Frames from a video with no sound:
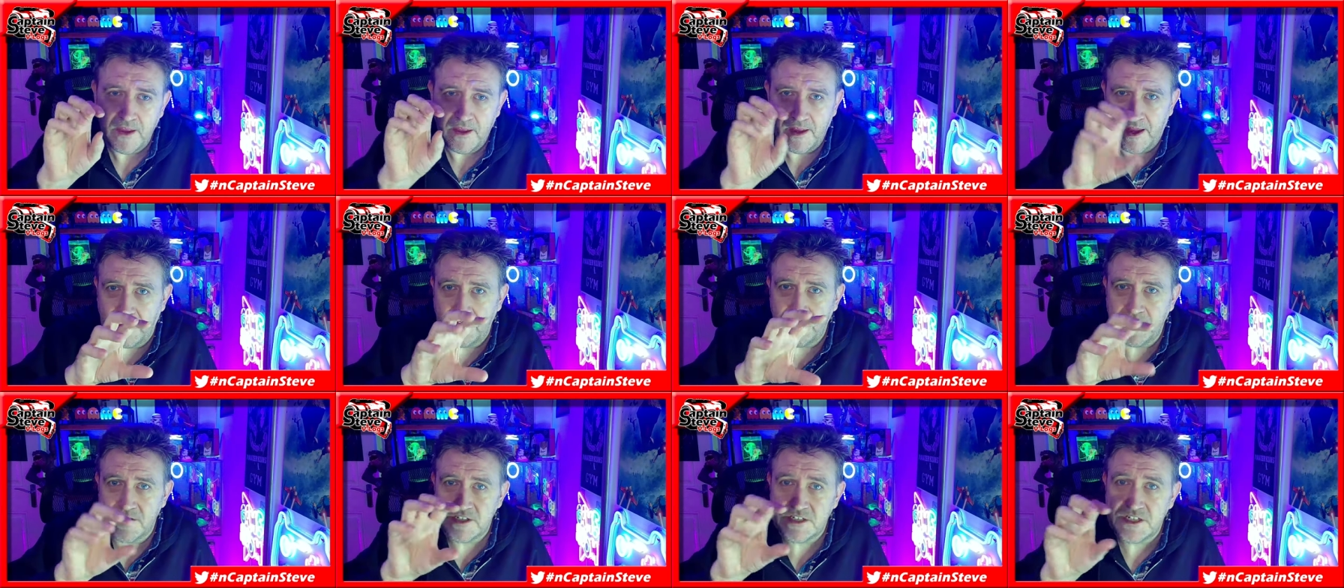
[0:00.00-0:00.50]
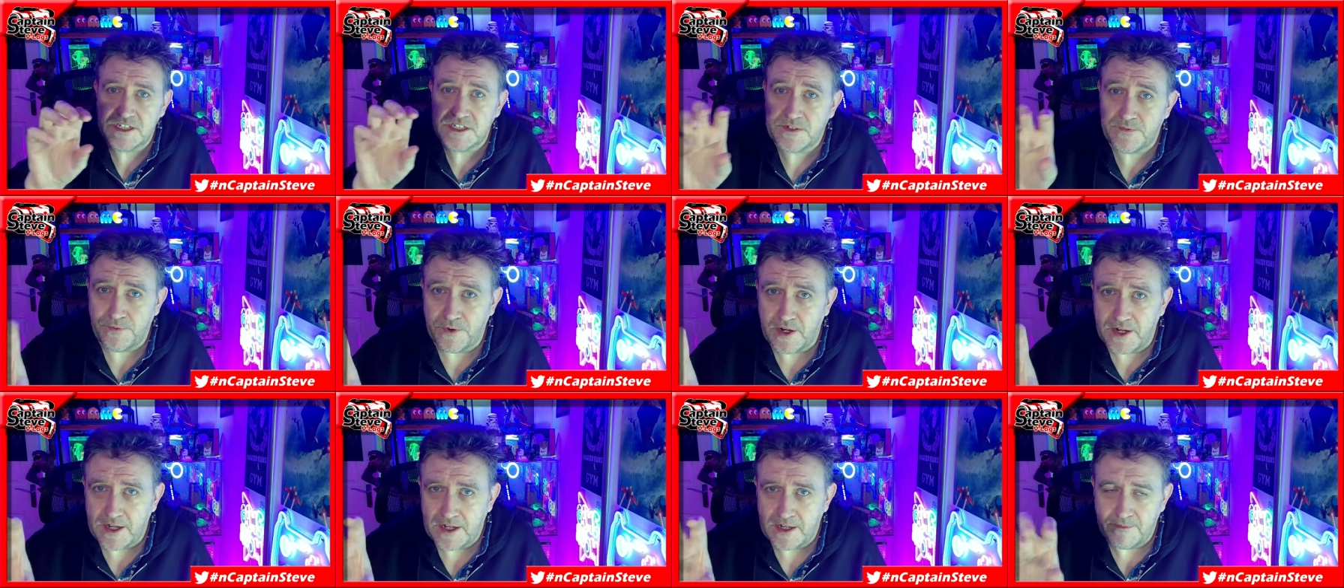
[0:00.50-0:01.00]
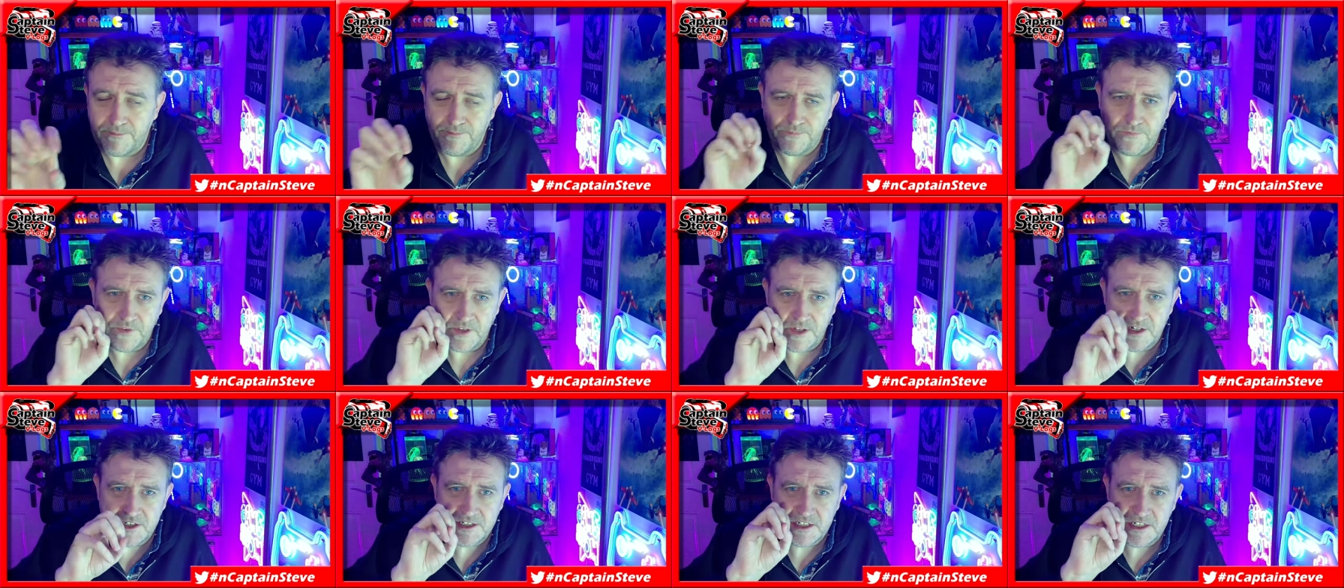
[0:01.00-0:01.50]
And this is free.
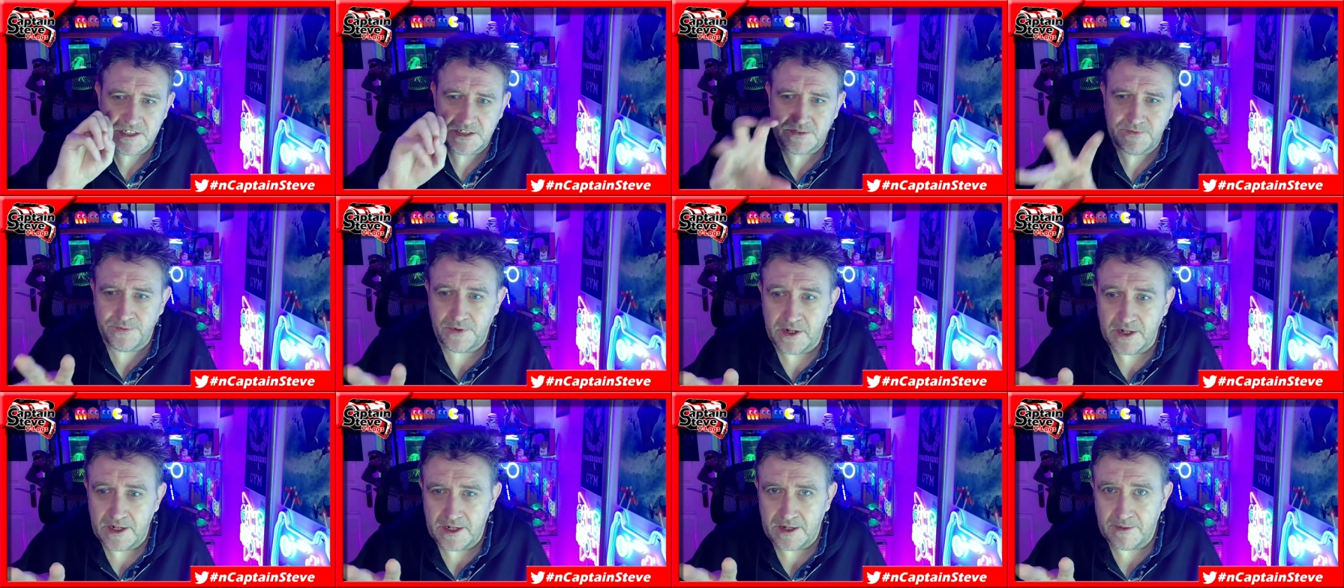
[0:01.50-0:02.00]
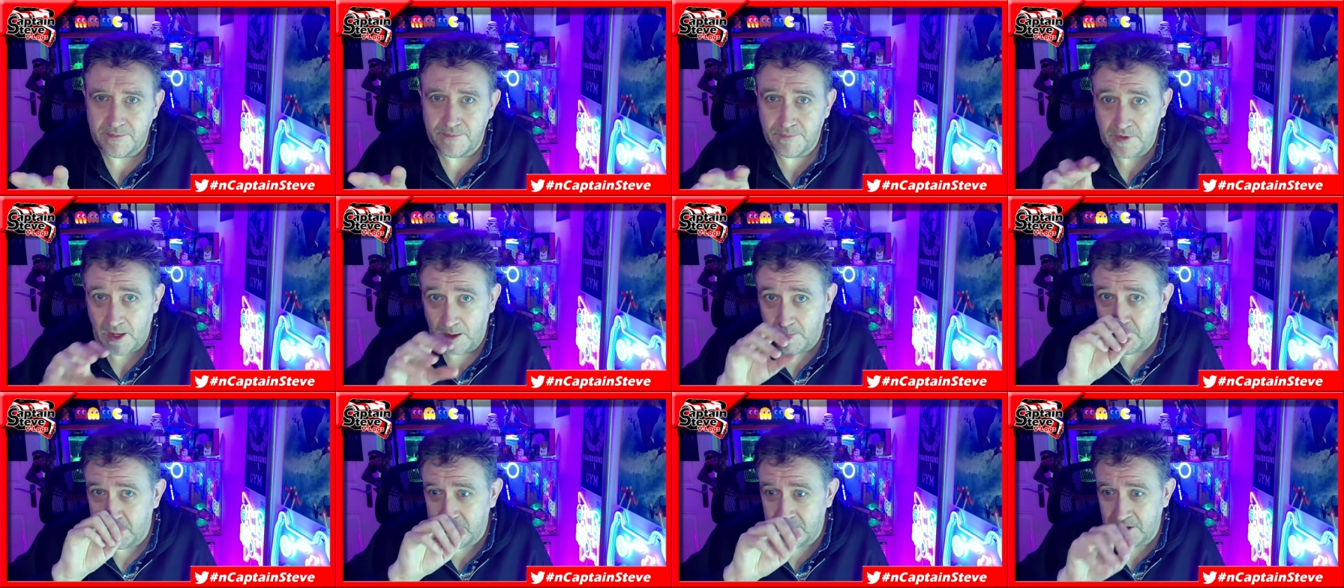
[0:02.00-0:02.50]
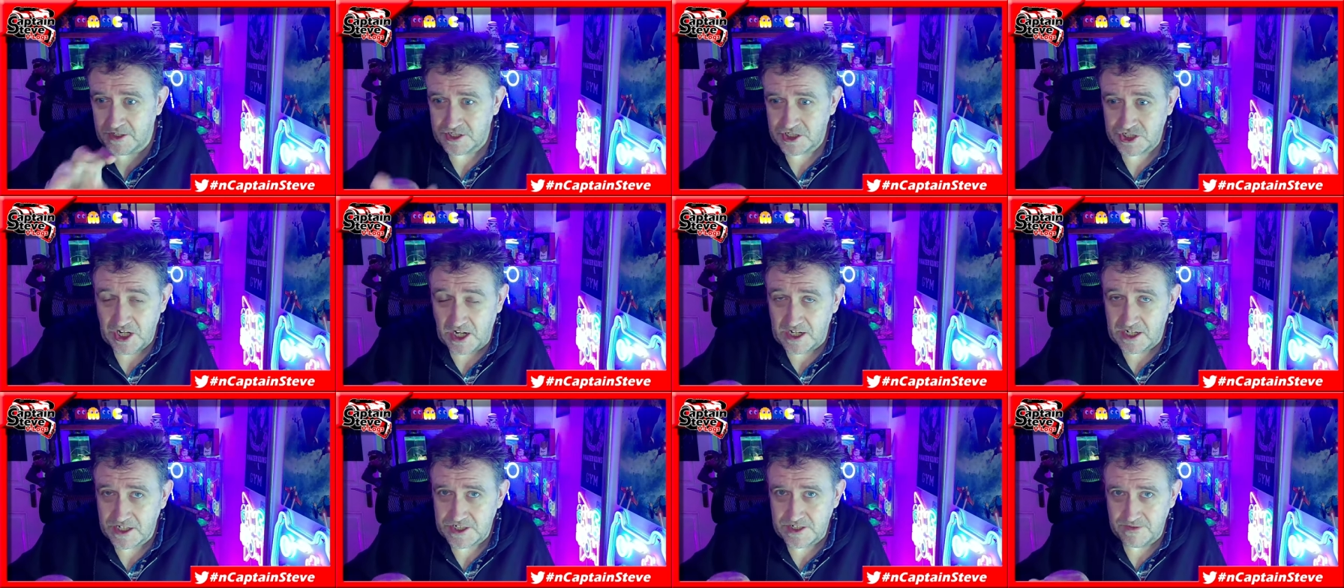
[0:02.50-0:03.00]
This is free. And we're not
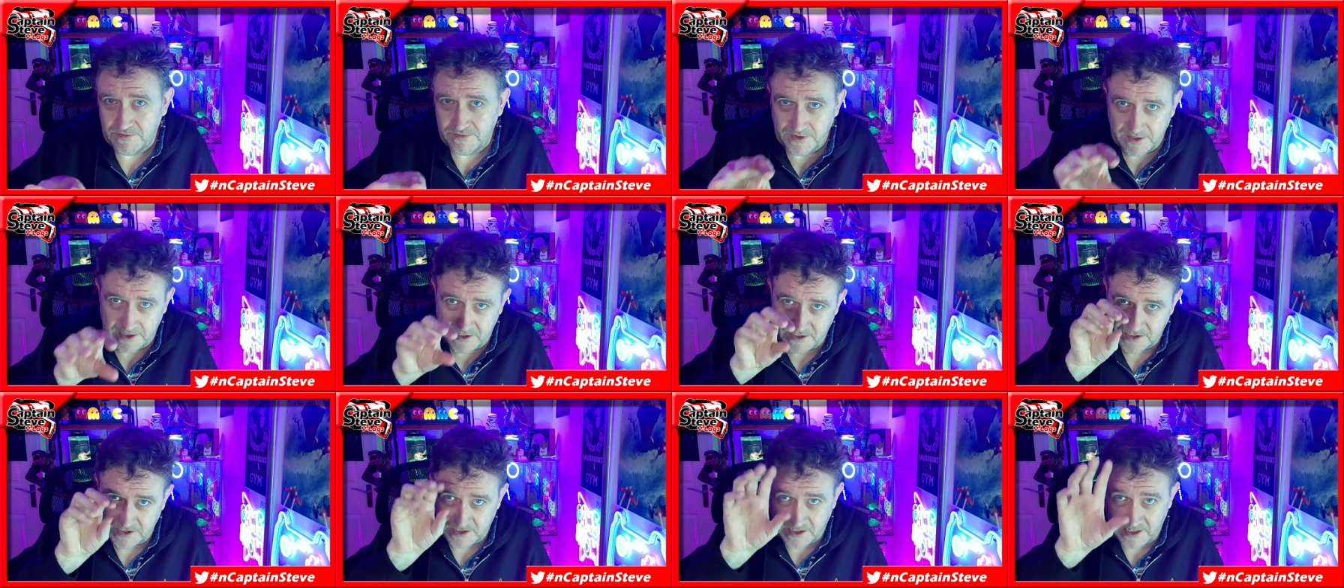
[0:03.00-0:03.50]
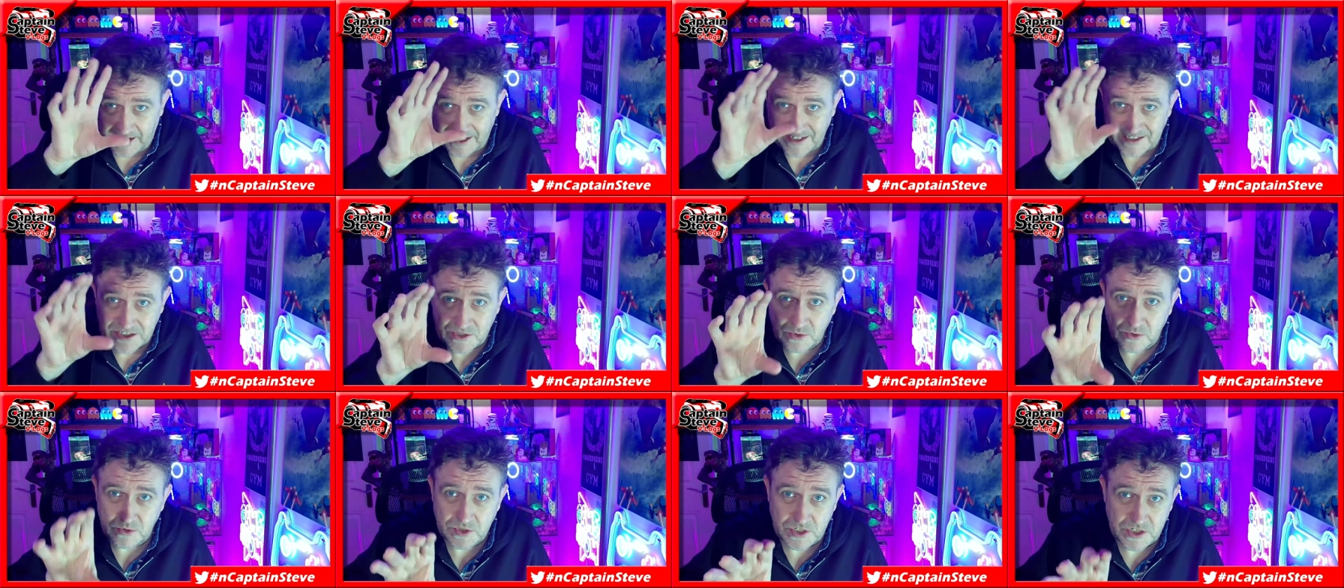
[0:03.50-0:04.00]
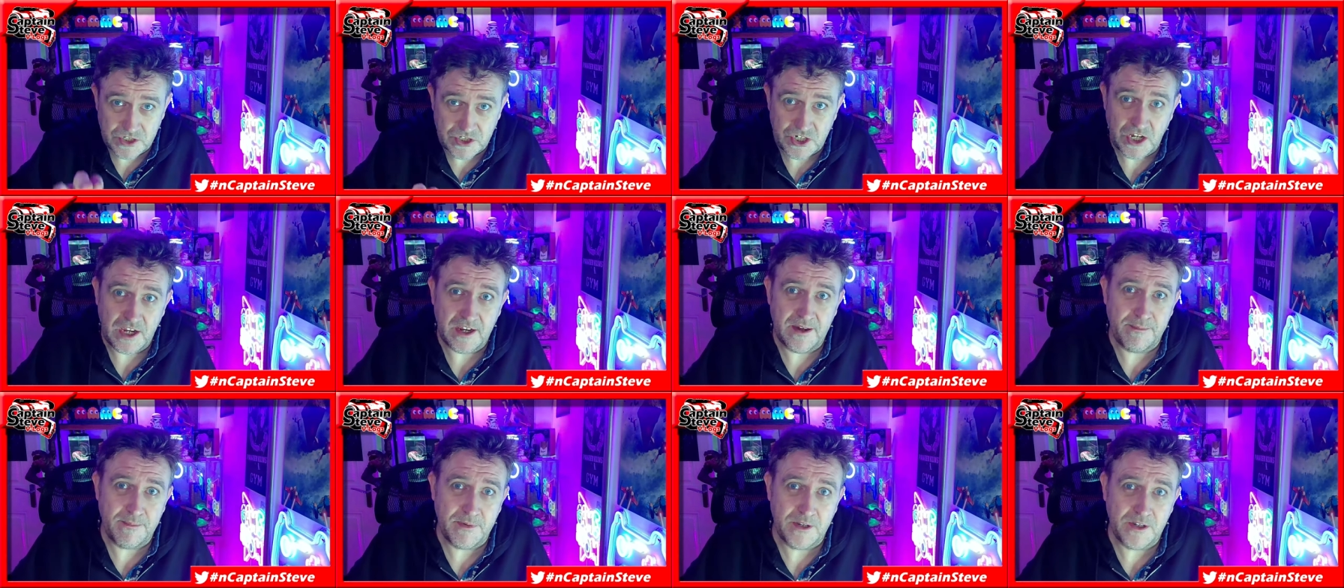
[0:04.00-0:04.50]
charging for this. That sort of
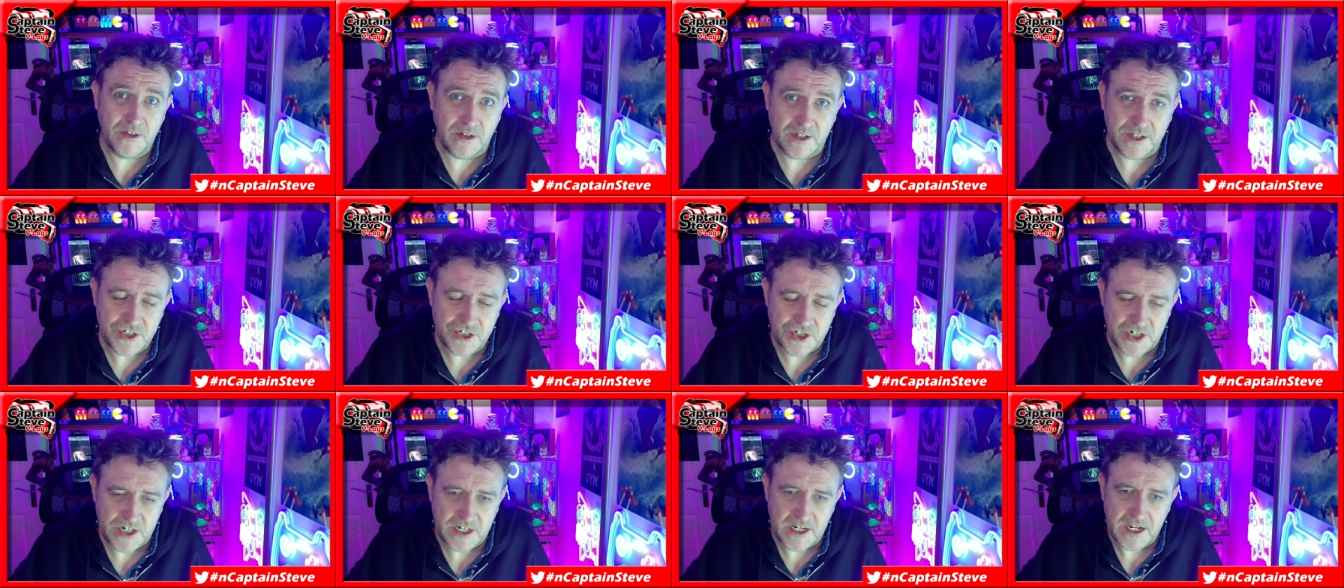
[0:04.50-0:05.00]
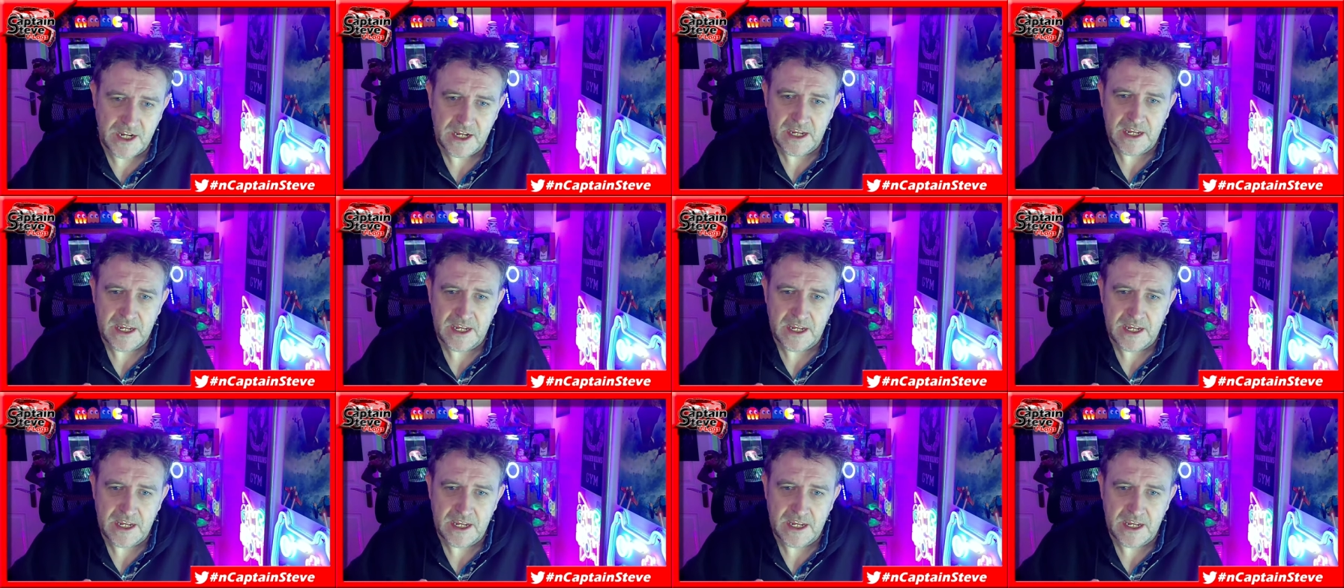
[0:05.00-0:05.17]
terminology.